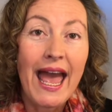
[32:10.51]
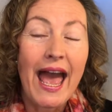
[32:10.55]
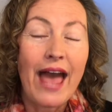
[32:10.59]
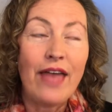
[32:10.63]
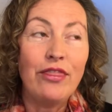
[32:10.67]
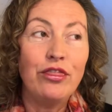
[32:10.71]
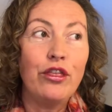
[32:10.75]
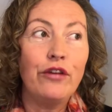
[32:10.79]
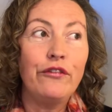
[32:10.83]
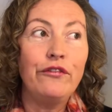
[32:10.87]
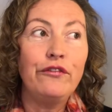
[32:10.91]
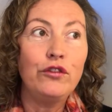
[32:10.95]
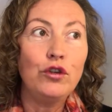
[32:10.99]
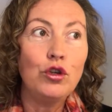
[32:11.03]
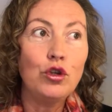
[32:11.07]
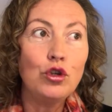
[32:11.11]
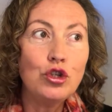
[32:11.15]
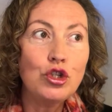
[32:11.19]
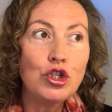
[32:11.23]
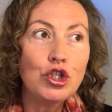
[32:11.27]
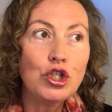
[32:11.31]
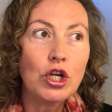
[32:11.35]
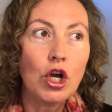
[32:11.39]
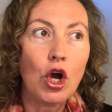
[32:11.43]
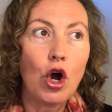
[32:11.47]
And the
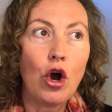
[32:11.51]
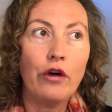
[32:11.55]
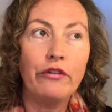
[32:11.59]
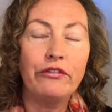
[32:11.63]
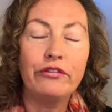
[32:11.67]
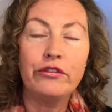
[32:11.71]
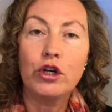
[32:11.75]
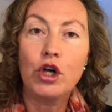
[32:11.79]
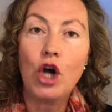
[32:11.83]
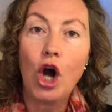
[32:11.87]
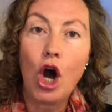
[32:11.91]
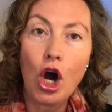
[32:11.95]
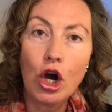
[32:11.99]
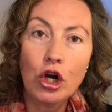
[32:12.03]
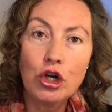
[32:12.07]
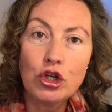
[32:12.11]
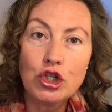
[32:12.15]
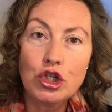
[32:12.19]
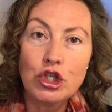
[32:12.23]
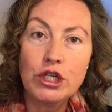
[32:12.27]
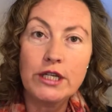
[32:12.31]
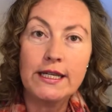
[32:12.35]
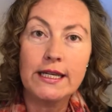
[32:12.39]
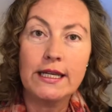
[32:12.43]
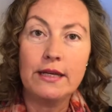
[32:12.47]
future of
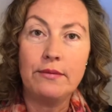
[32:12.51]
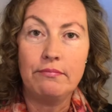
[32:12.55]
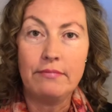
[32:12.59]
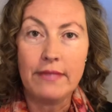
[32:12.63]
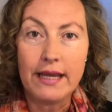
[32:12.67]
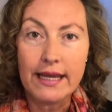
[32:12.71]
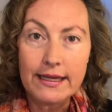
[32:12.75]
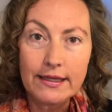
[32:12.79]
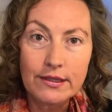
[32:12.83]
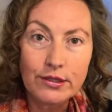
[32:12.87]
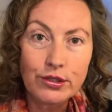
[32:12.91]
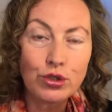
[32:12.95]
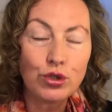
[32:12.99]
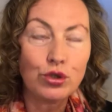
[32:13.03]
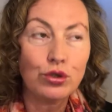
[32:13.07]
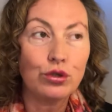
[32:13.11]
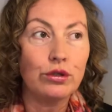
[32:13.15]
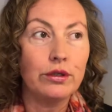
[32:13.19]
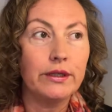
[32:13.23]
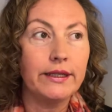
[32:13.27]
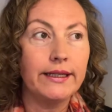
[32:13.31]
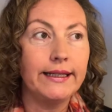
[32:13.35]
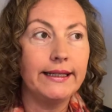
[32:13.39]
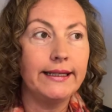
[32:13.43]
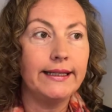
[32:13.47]
coaching and
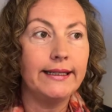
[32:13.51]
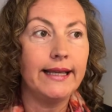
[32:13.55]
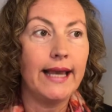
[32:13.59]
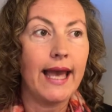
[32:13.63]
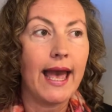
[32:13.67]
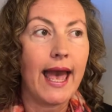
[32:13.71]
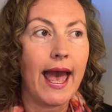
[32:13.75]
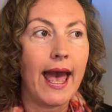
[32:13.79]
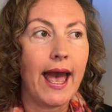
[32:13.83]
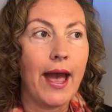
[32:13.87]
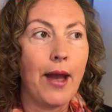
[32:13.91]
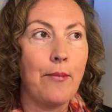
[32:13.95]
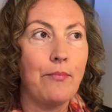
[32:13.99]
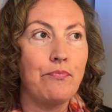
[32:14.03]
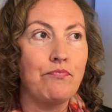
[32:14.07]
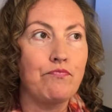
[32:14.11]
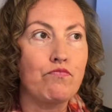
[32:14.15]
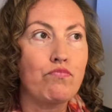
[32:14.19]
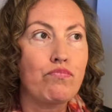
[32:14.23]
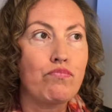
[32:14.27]
mentoring and